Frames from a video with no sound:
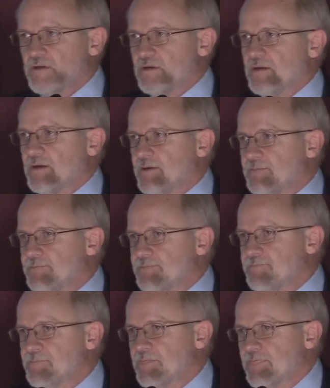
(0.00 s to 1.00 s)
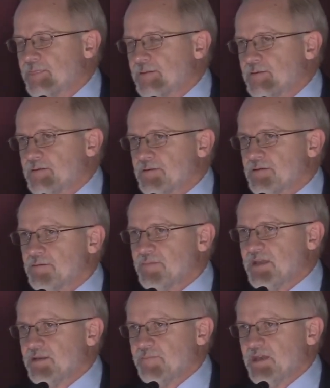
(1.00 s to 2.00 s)
um,
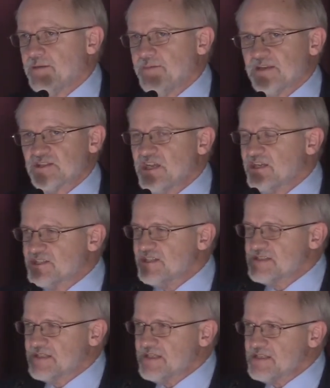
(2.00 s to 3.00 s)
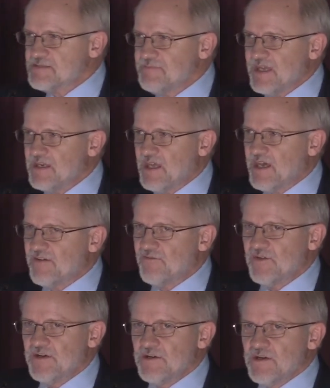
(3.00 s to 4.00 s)
made, made a big change. These, these men
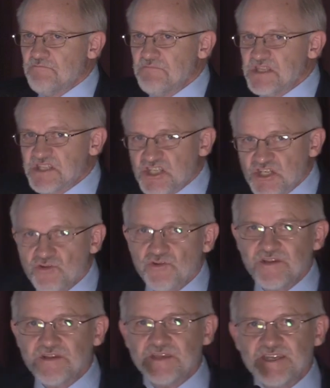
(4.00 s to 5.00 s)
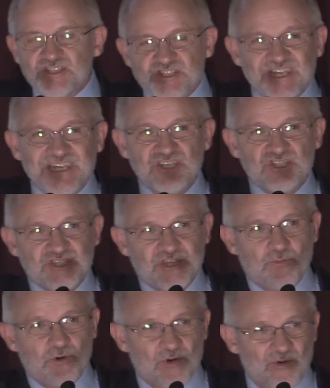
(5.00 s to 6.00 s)
have materially changed
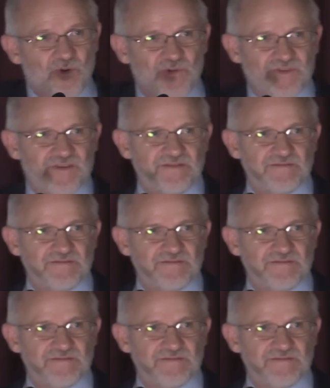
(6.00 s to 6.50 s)
the world